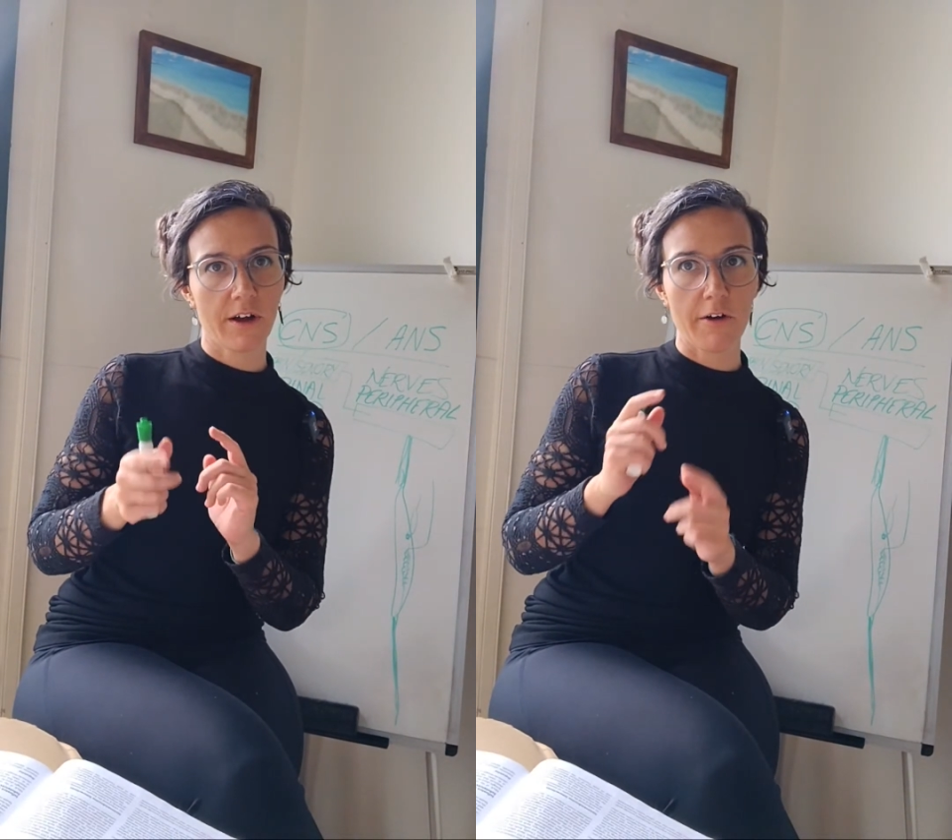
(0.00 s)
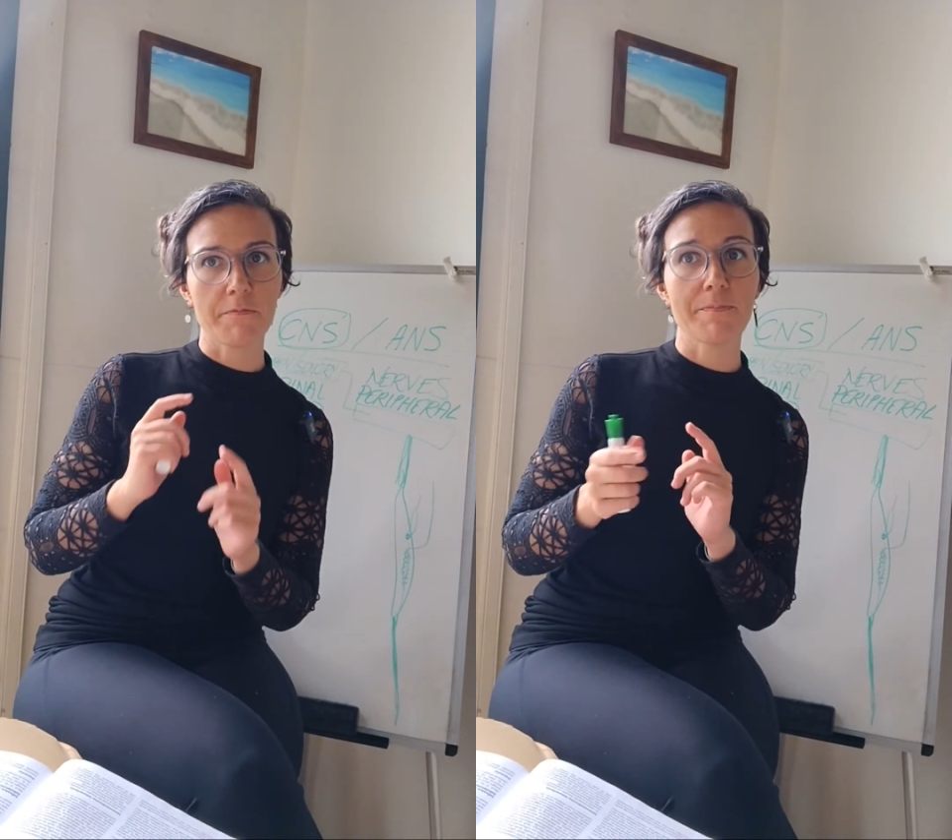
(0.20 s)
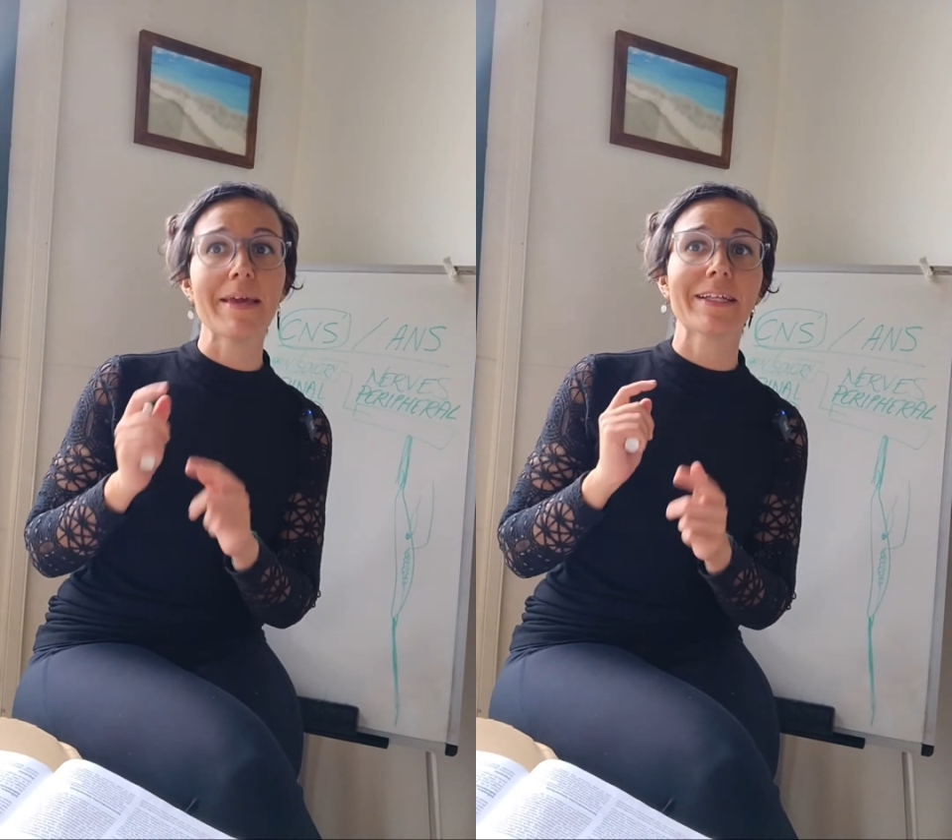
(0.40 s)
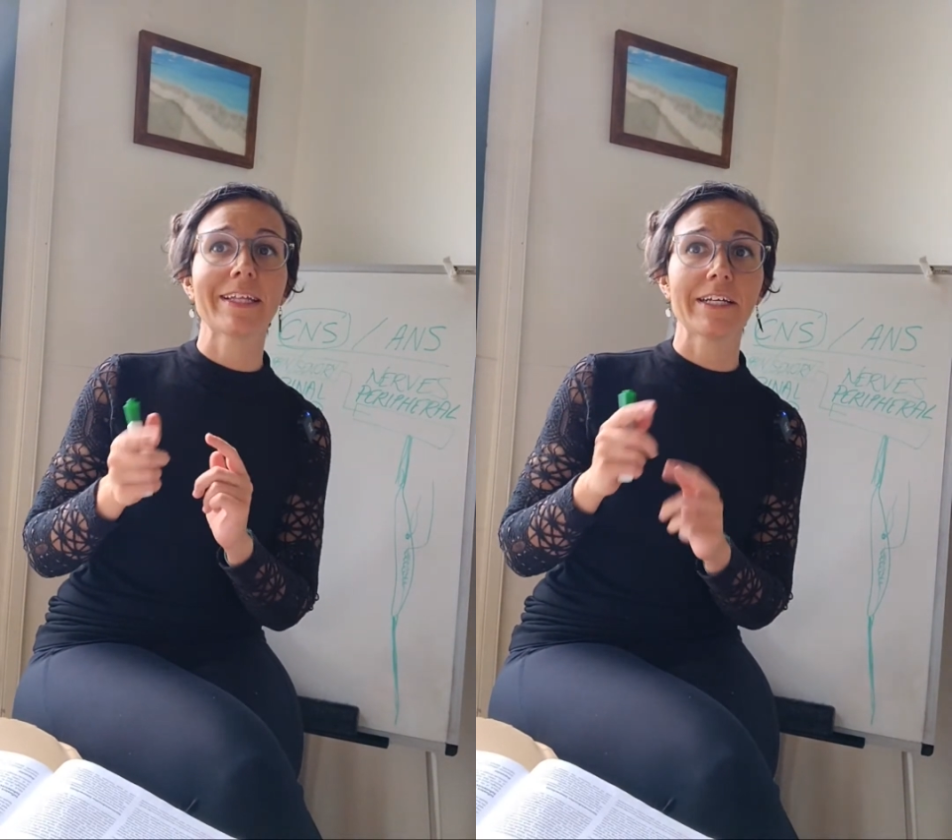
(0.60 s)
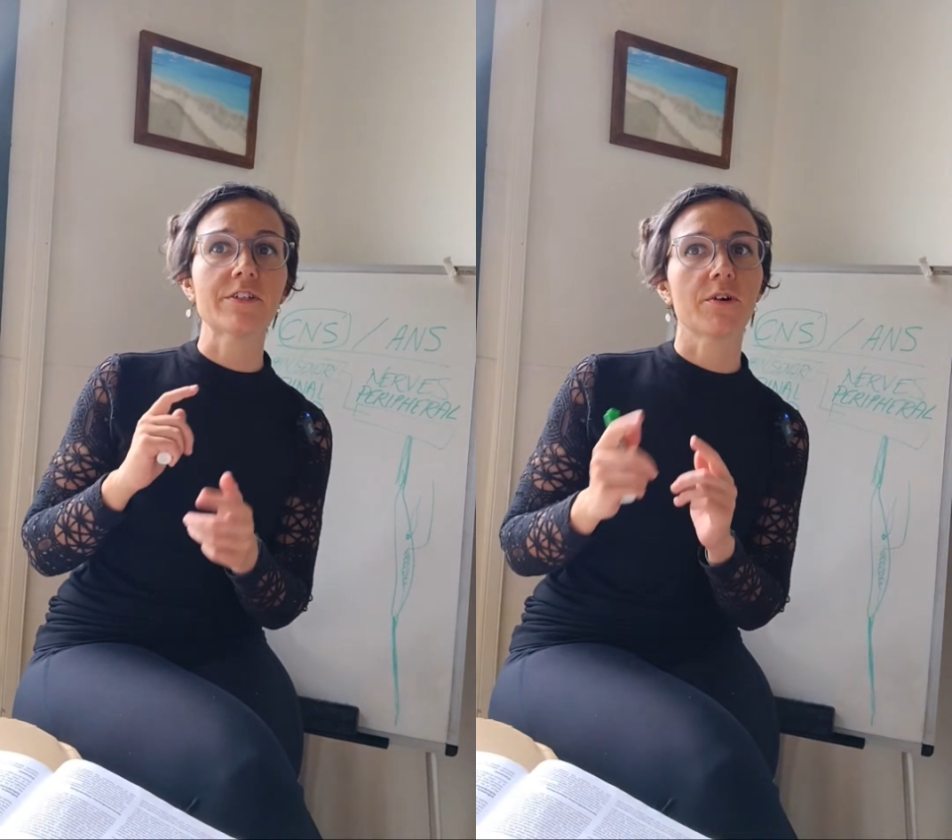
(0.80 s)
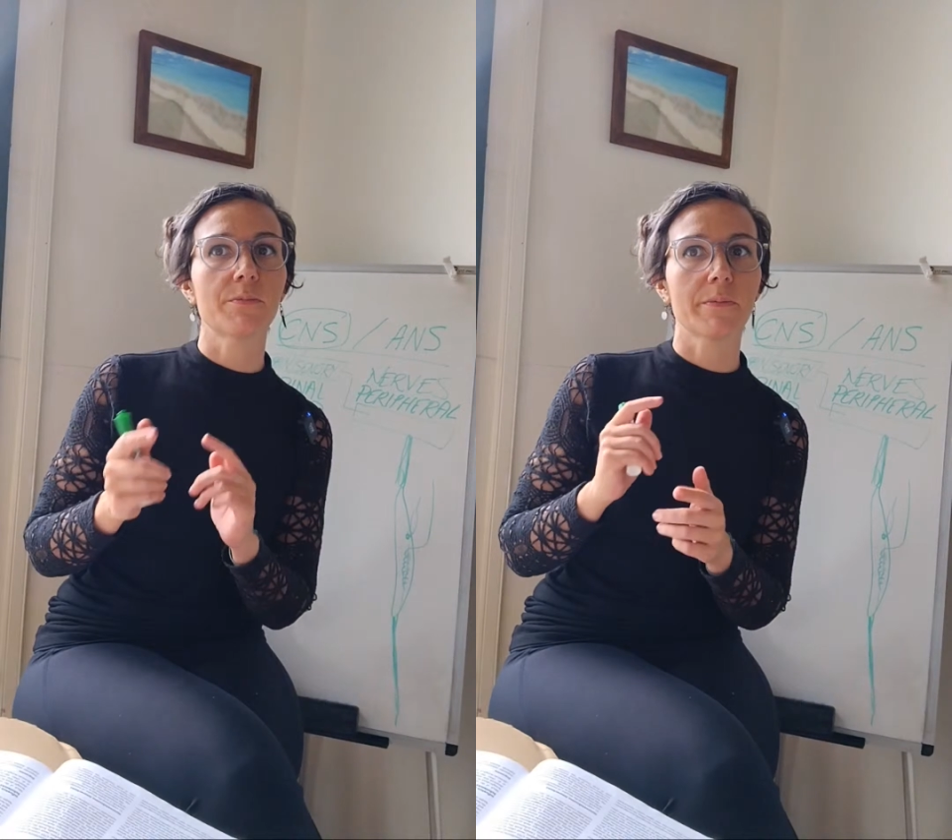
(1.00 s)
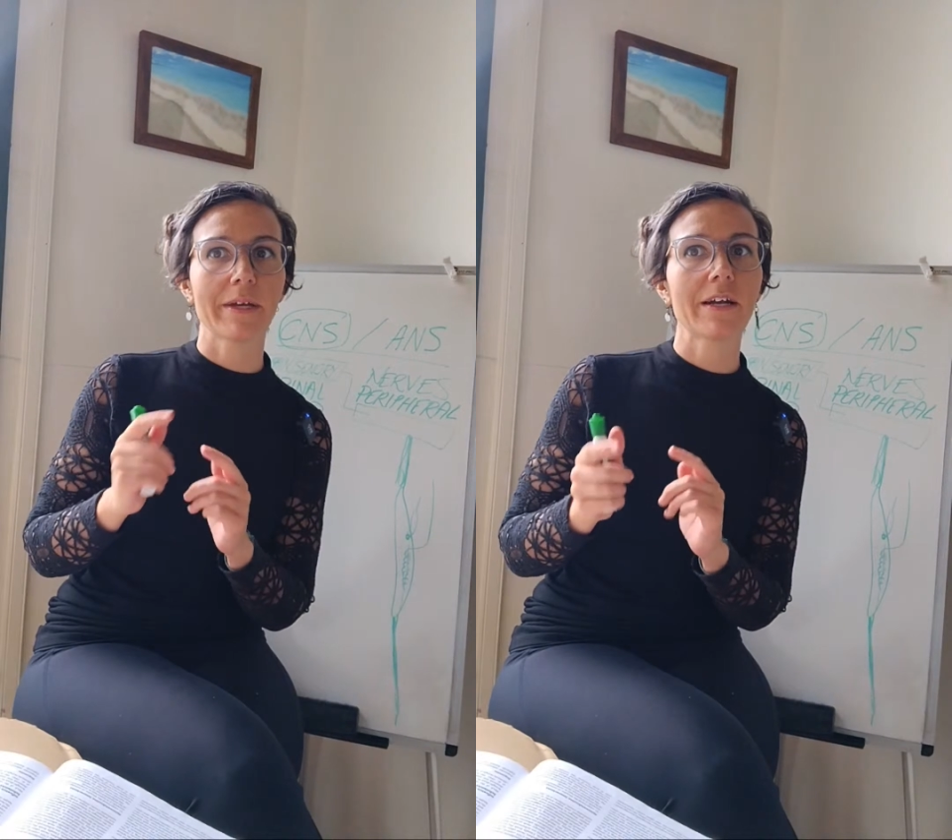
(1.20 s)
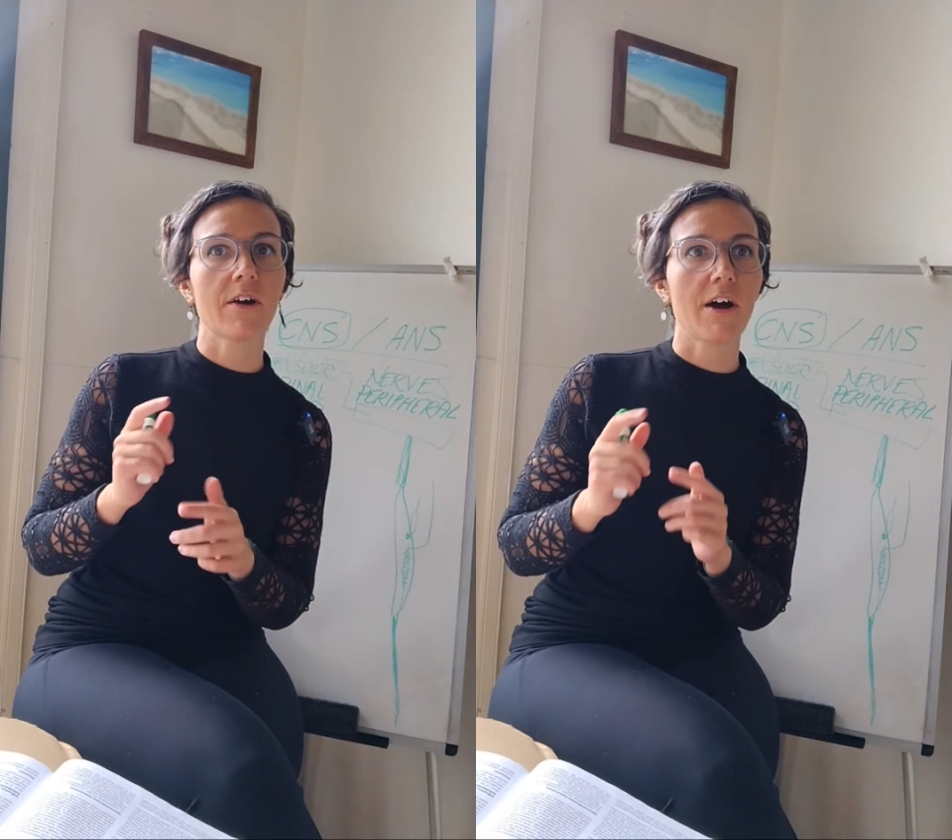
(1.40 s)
of mainly dopamine.